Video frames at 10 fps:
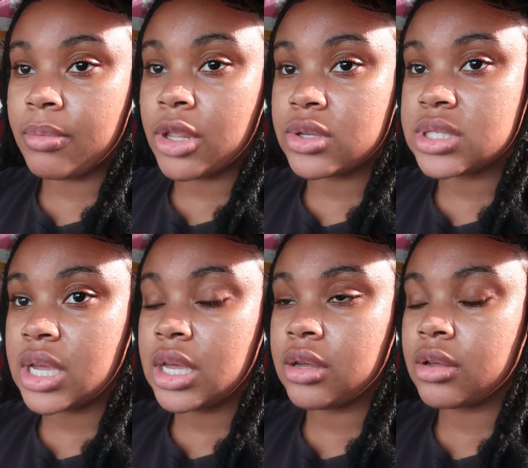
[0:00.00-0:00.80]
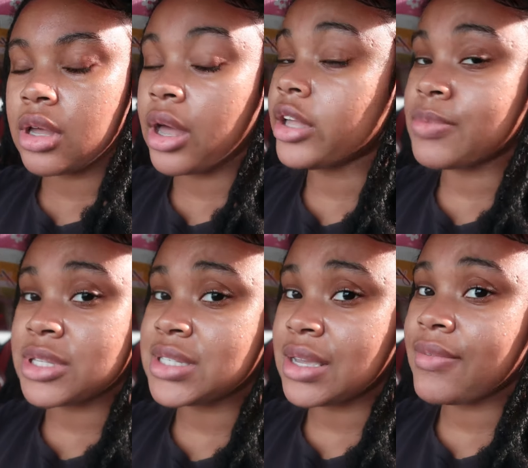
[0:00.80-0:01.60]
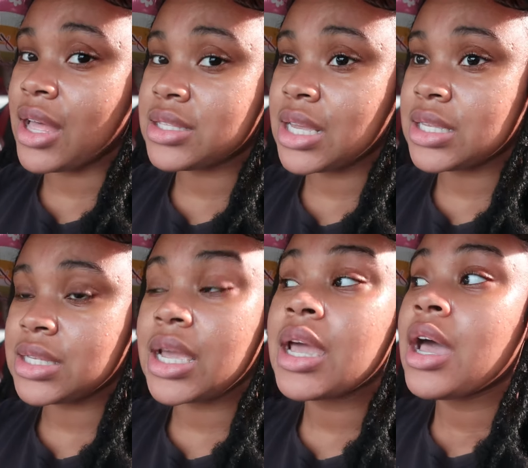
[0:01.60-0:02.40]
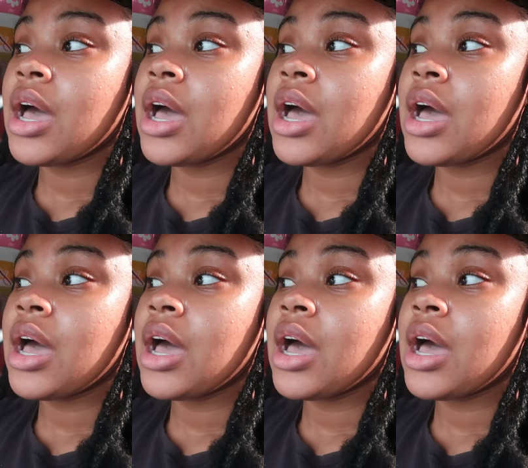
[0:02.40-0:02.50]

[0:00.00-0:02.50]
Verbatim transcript: Mother's Day. I was about to say Valentine's Day.